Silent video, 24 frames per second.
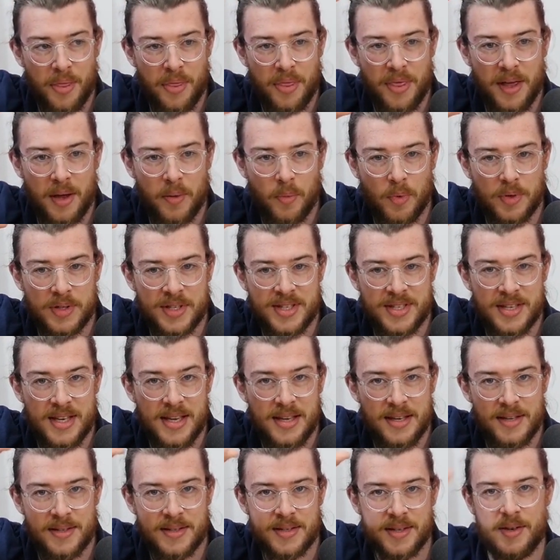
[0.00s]
thing with
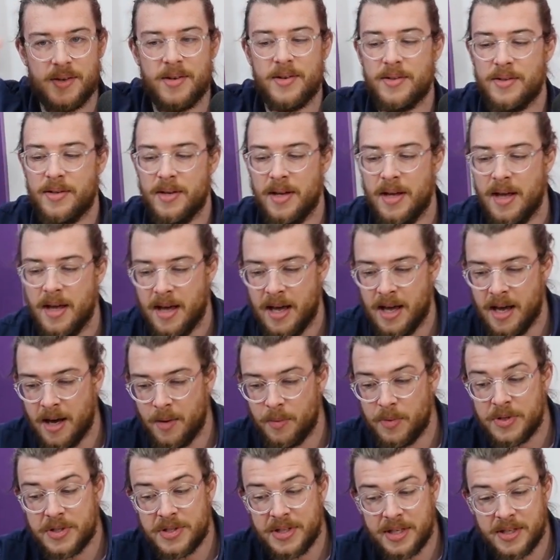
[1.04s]
seeds on it,
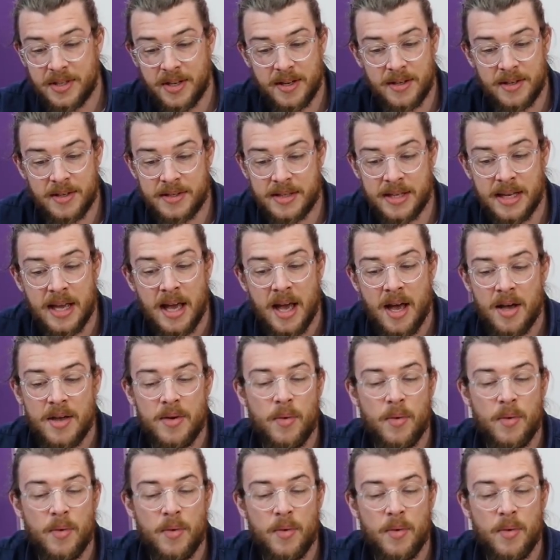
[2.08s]
which is exciting to see.